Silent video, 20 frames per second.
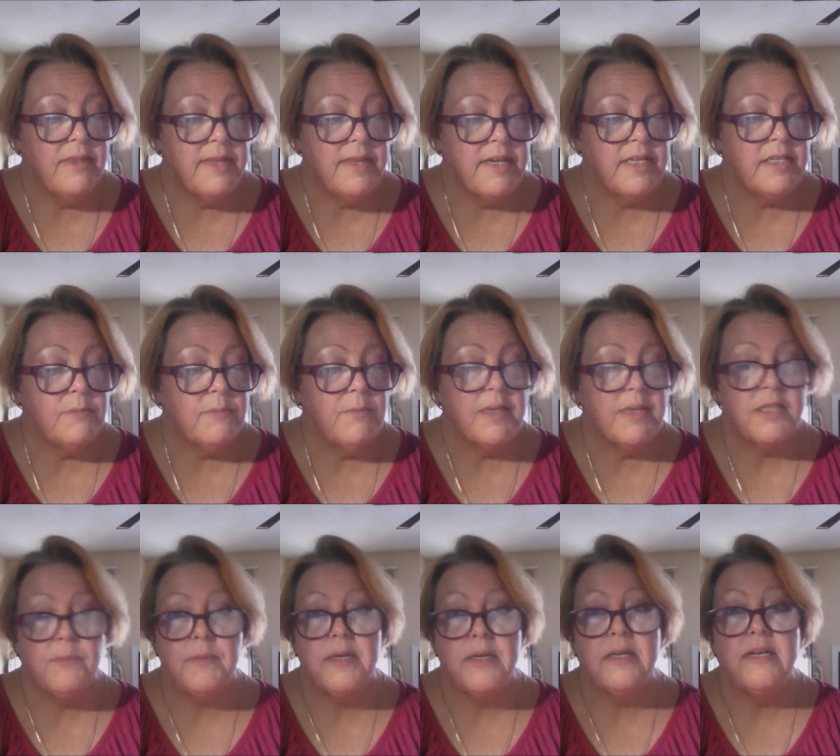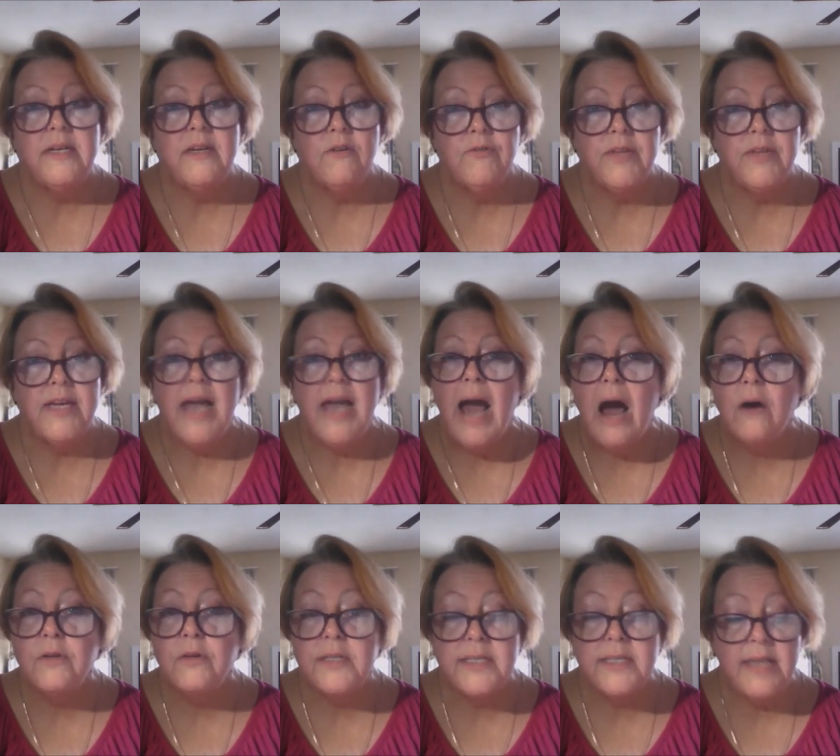This must be near the
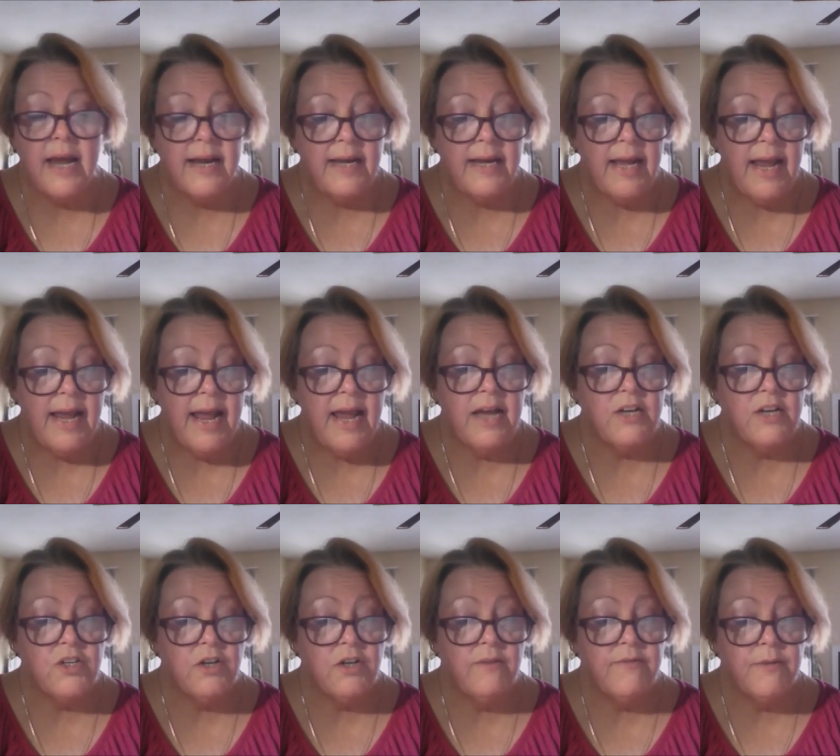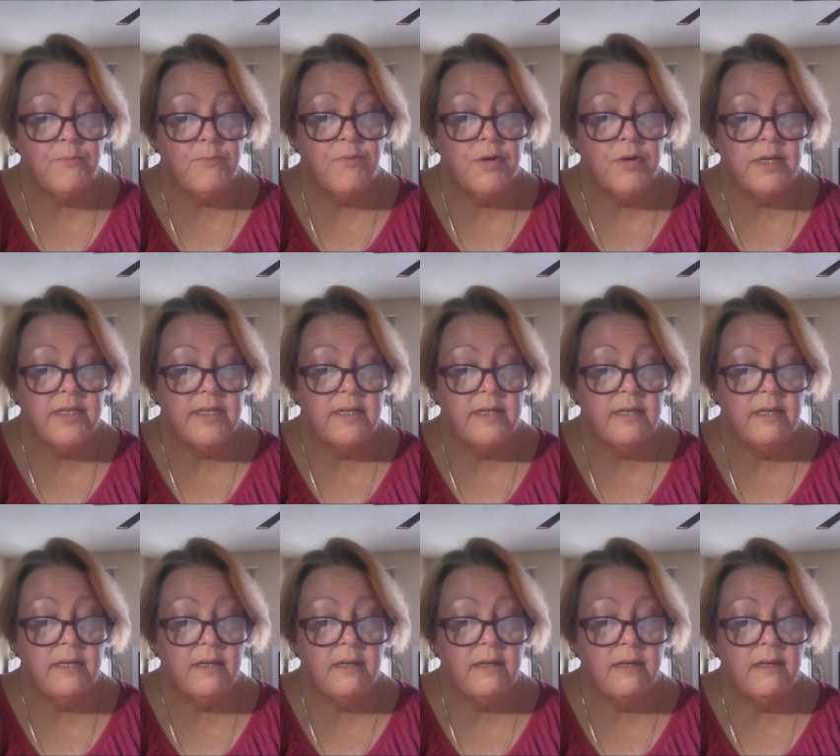outside edge of the
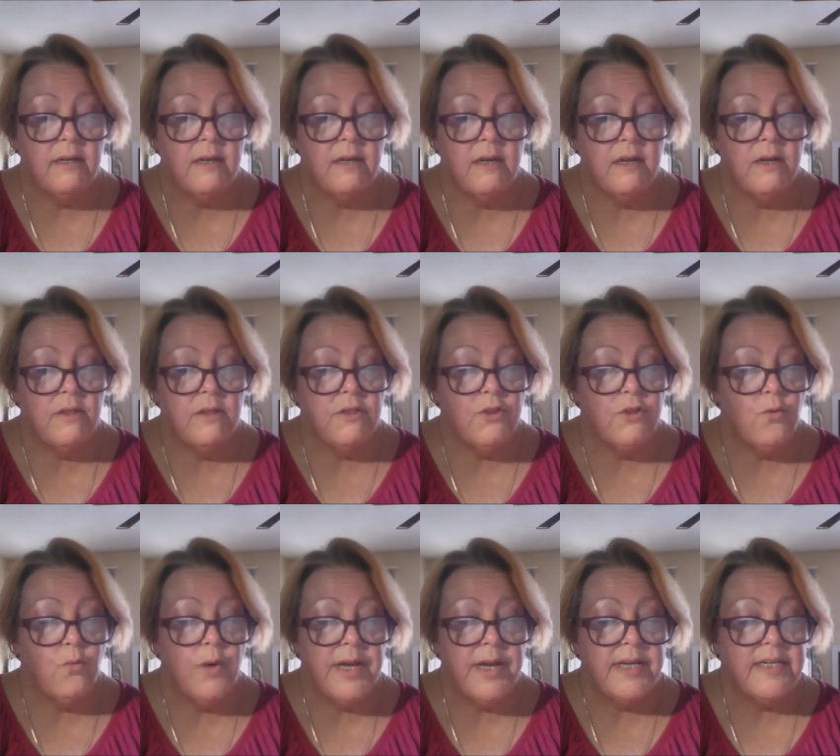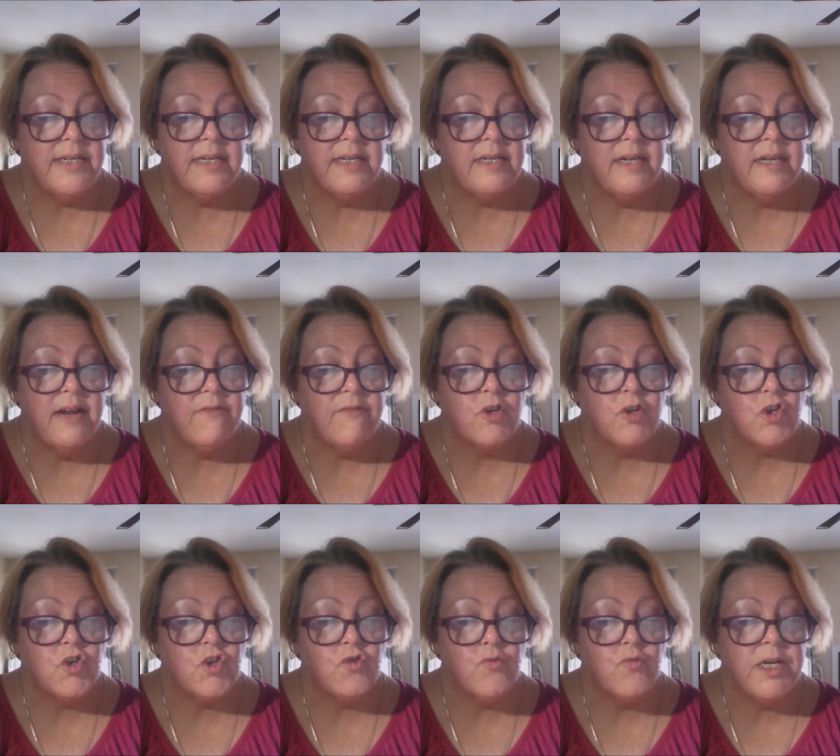prison. The wind had never
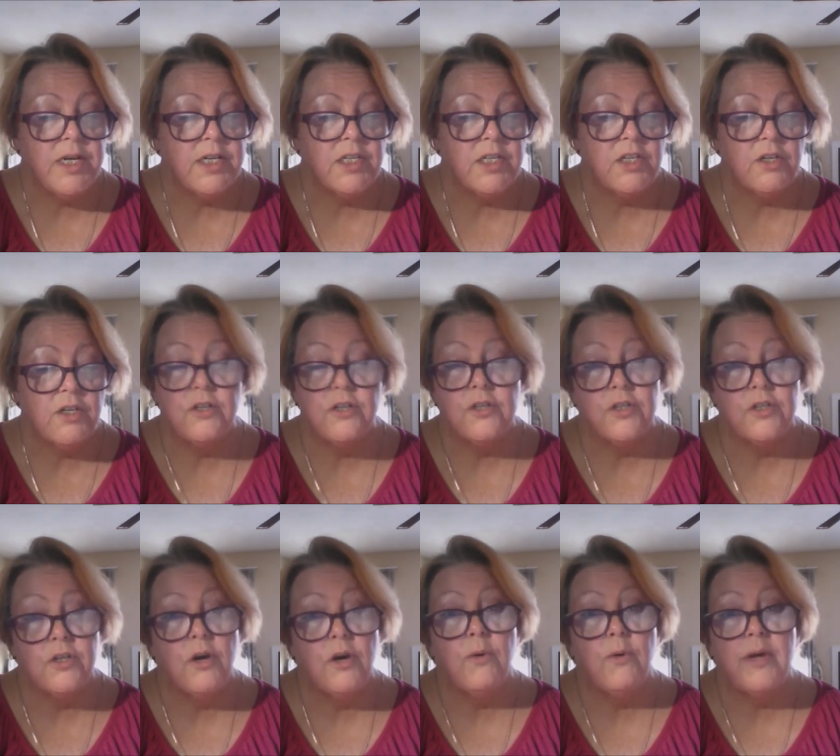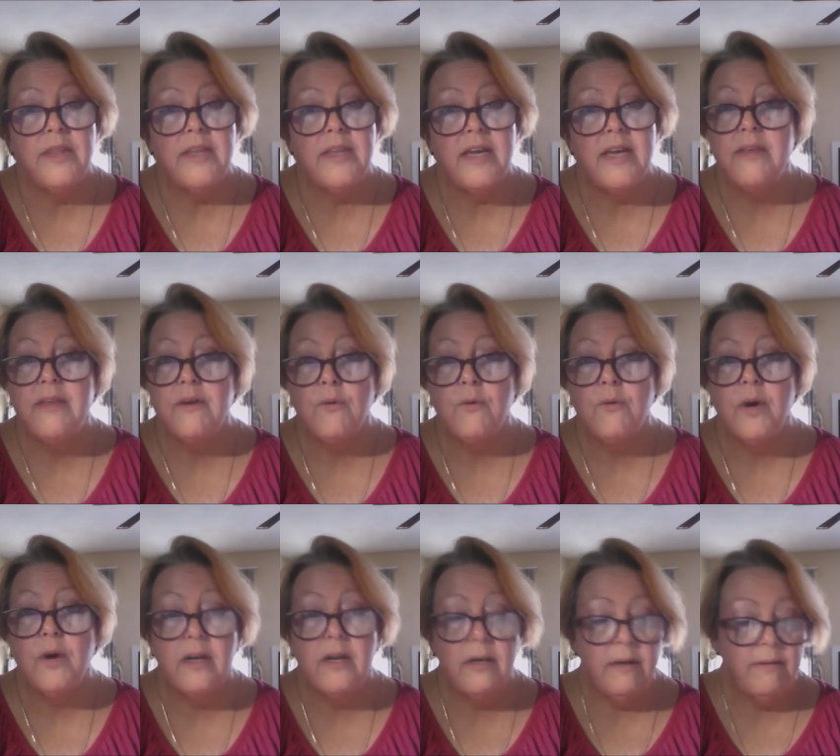shrieked so in the other
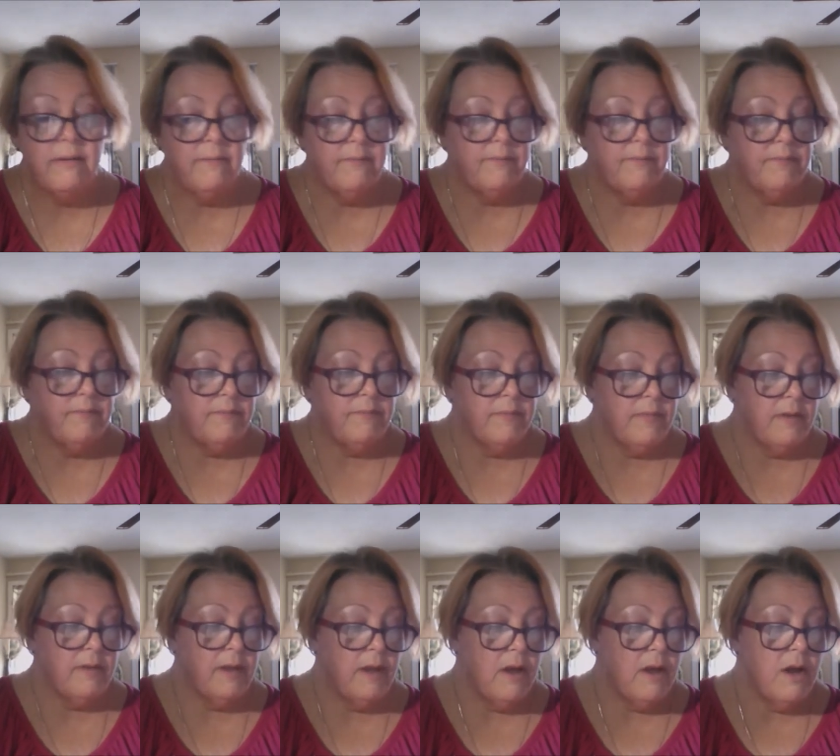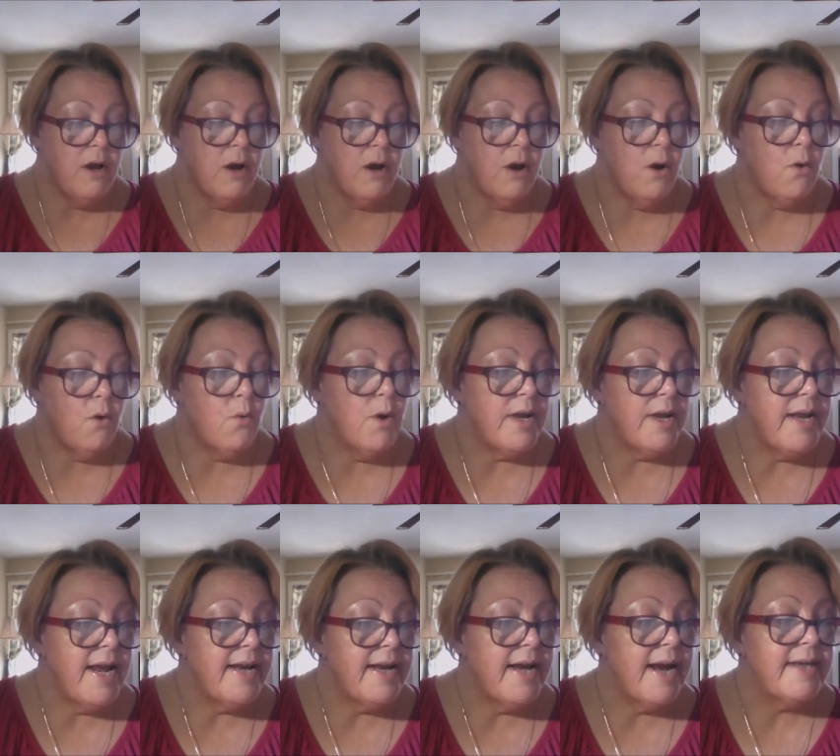one. What
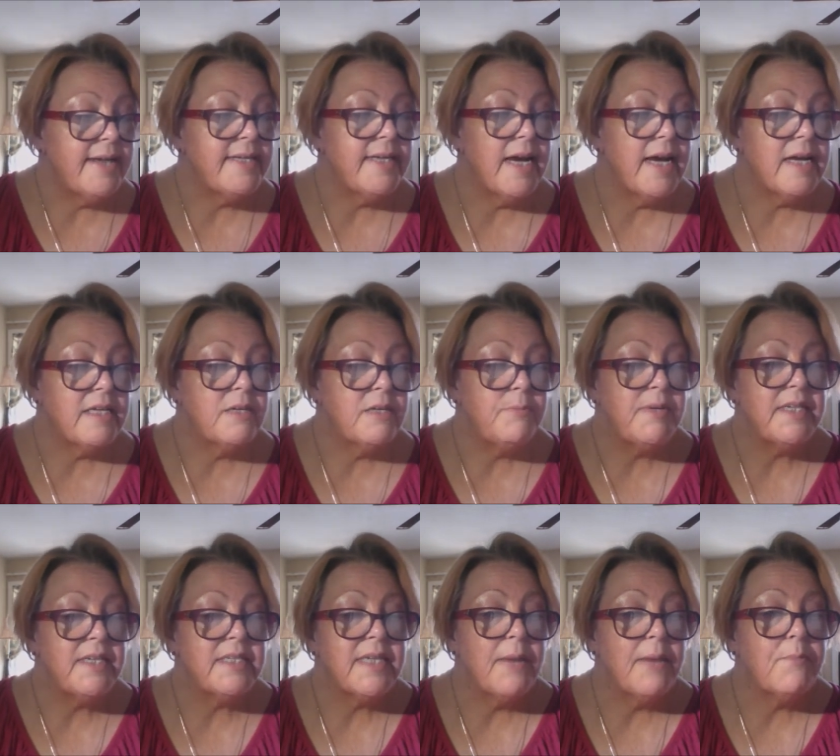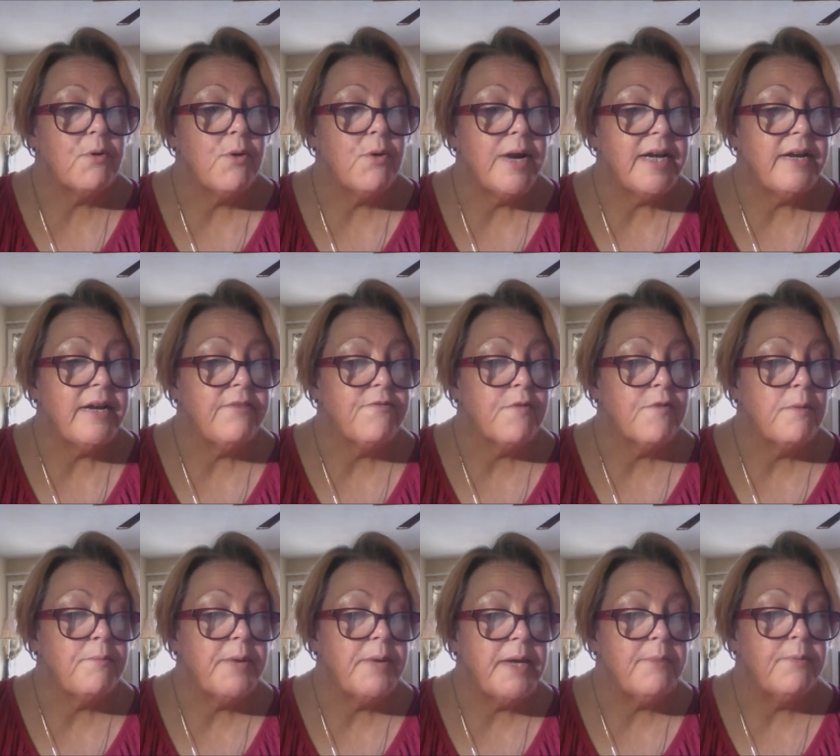had I done to be separated
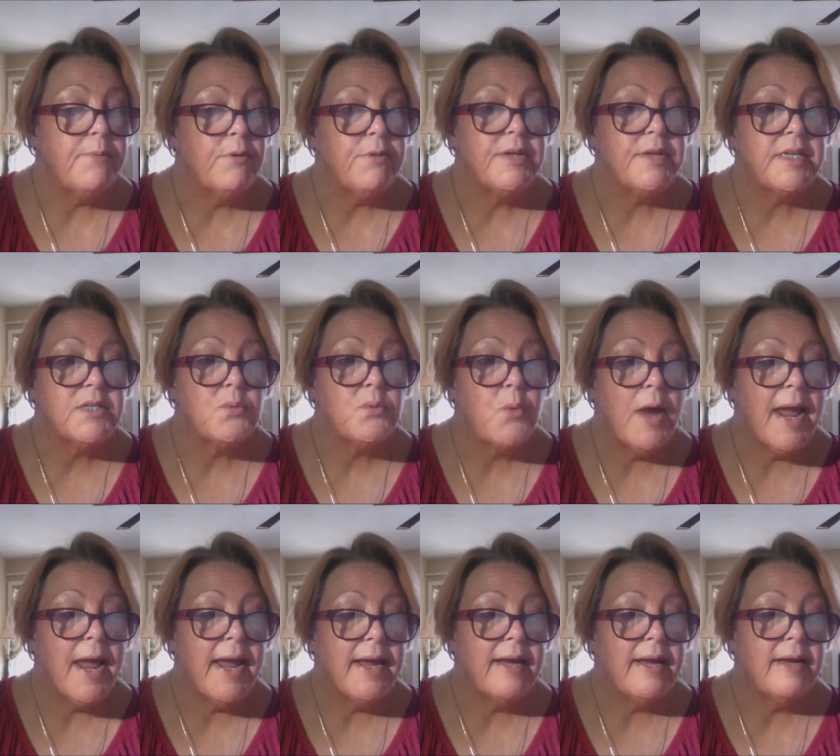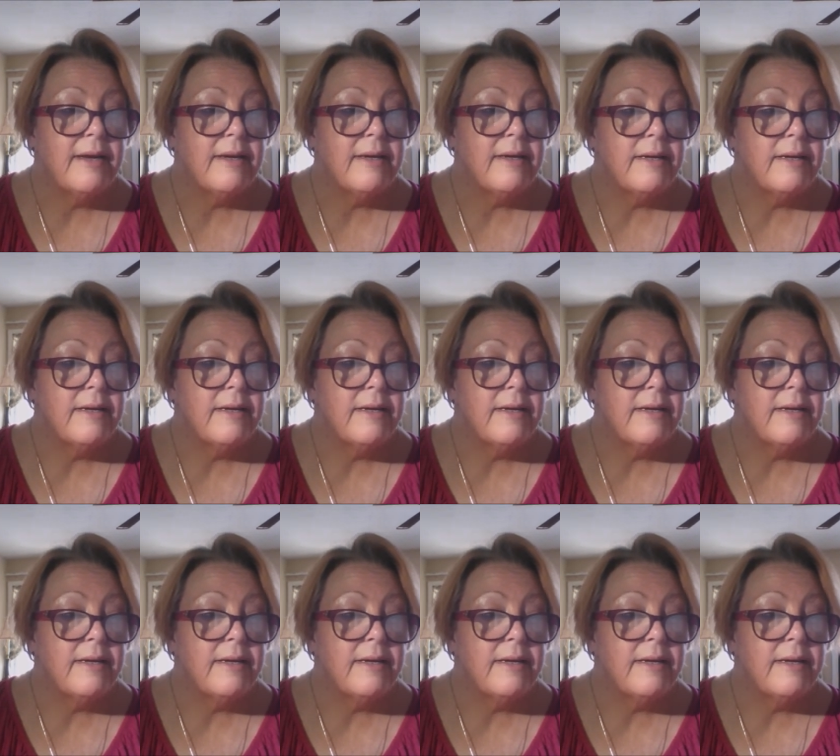from people this way?